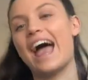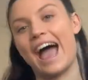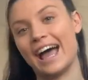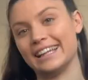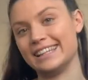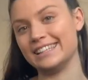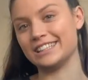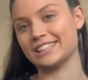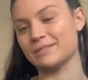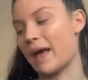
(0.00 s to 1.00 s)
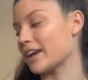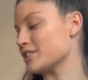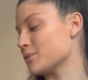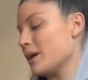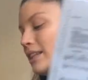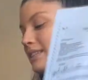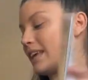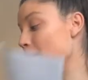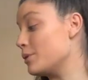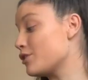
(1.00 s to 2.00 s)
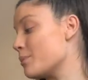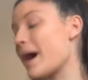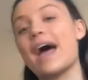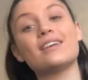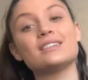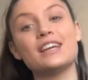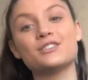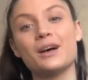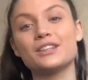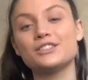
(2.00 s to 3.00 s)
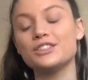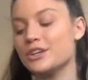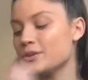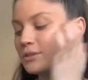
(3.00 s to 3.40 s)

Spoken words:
And these are just some extra ones. And we've got panel day as well soon,